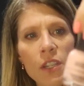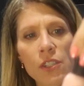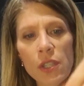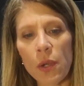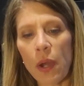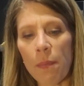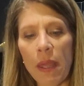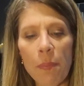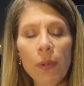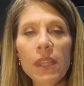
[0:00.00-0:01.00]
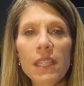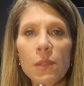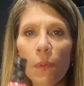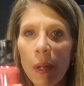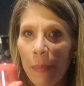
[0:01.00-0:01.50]
So I may put
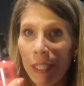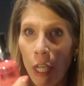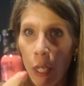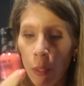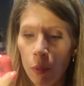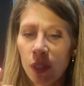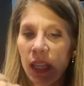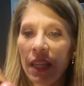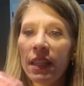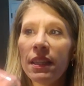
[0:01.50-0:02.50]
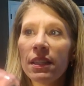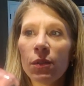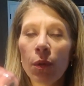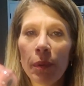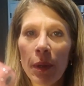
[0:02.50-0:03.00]
this one on my toes and then
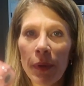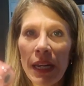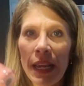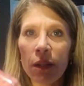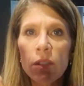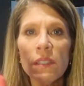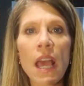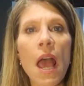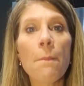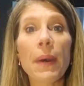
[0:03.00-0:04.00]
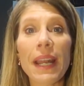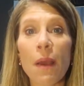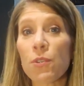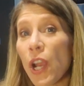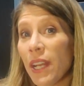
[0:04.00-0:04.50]
this one will be on my nails, but
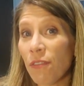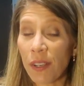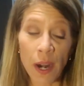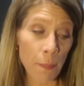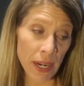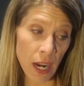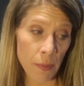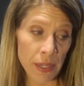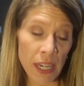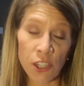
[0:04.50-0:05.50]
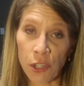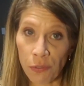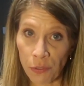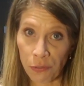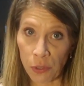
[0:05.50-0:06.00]
I'm trying to figure out my combination
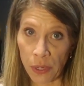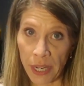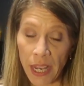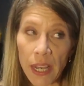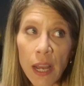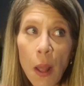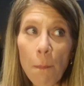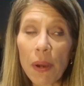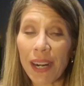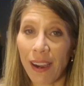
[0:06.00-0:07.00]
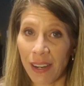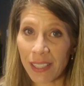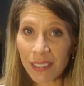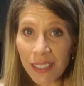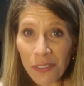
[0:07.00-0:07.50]
for Florida. But
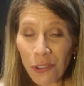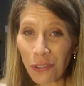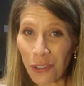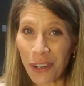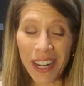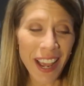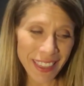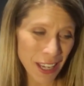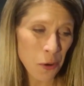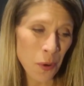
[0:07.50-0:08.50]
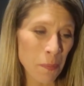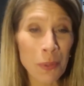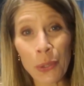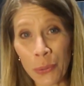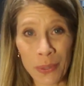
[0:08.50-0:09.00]
honestly, for Florida, I think I want
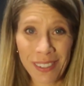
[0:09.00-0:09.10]
blue.